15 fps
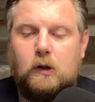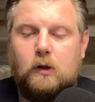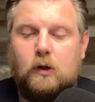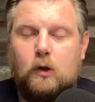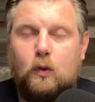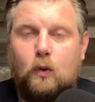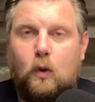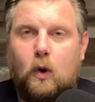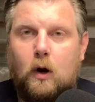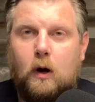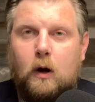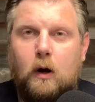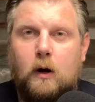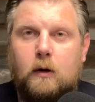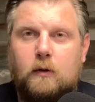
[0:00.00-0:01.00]
you
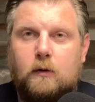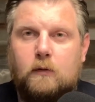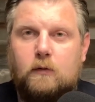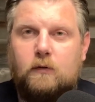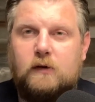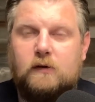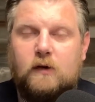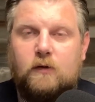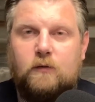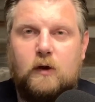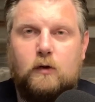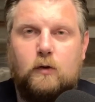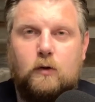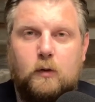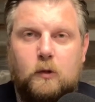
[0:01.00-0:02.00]
are facing a
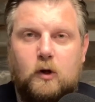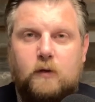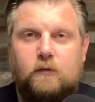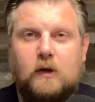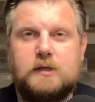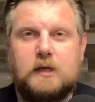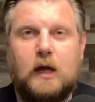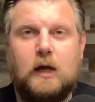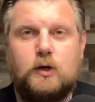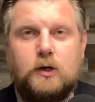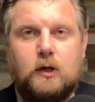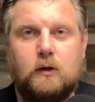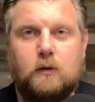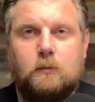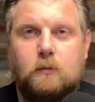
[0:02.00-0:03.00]
federal criminal
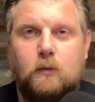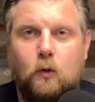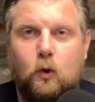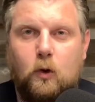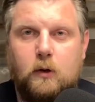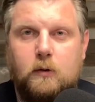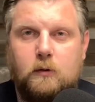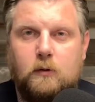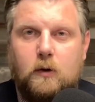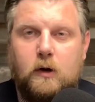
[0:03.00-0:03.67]
investigation or